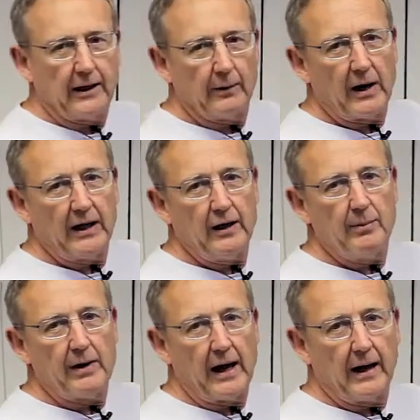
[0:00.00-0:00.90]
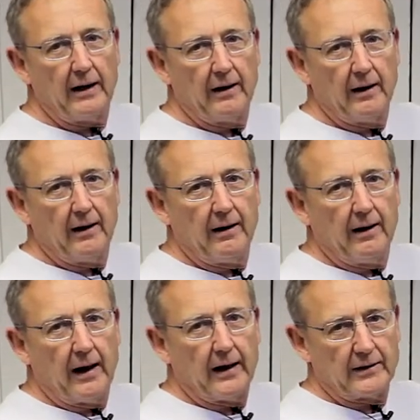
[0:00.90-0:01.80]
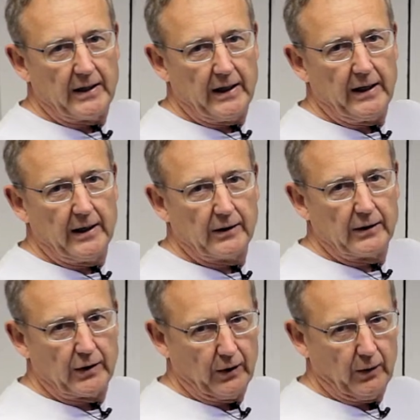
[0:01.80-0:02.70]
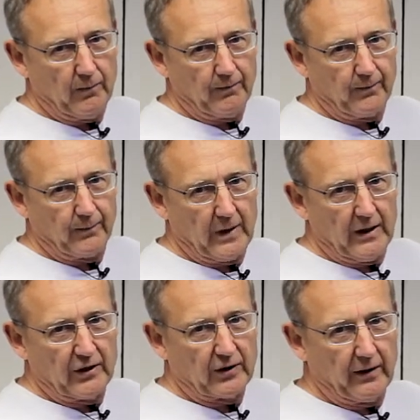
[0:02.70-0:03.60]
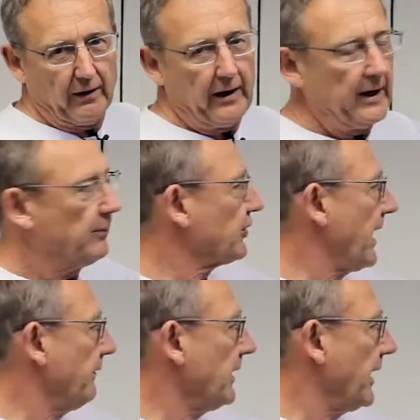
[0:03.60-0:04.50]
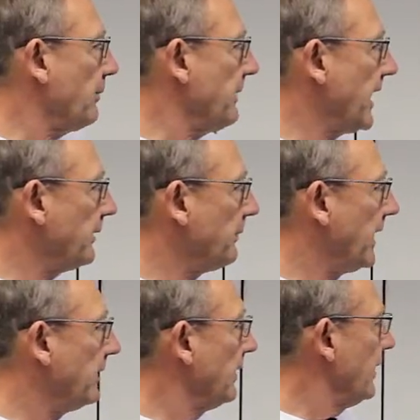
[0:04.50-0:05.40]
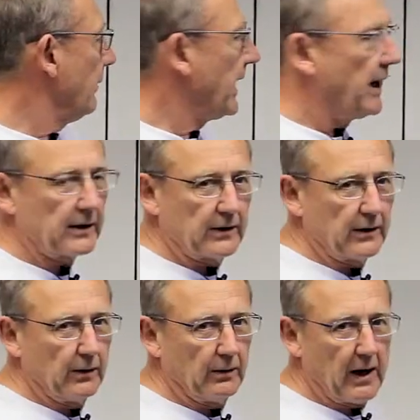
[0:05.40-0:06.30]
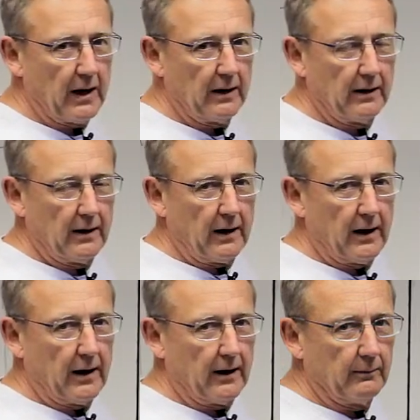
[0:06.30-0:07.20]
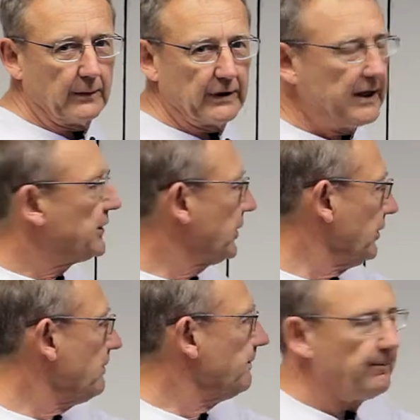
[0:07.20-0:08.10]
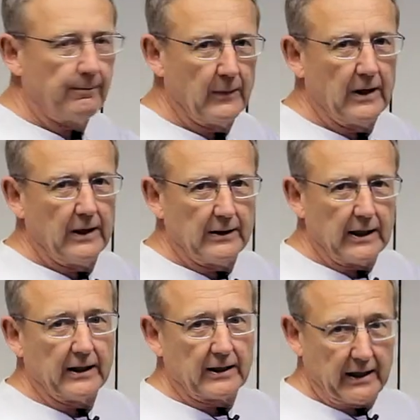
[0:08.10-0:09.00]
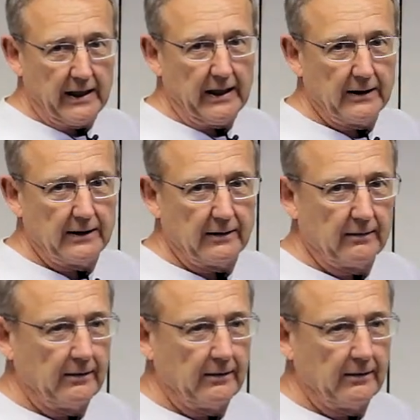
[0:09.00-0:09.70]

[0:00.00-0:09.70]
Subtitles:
in my gear bag at T2. So there I am, driving like a madman back to T2 to get the keys,